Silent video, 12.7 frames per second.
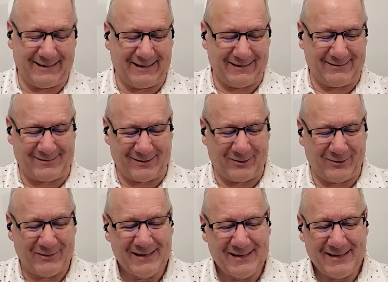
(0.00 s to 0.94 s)
And
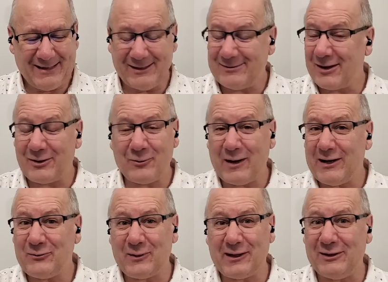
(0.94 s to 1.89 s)
so there's other
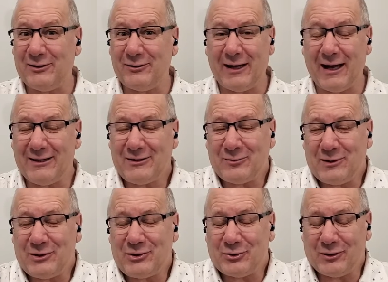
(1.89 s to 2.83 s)
ways we can do that, to
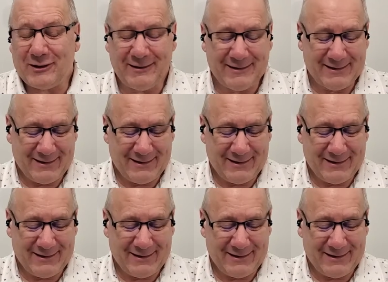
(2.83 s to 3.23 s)
be sure.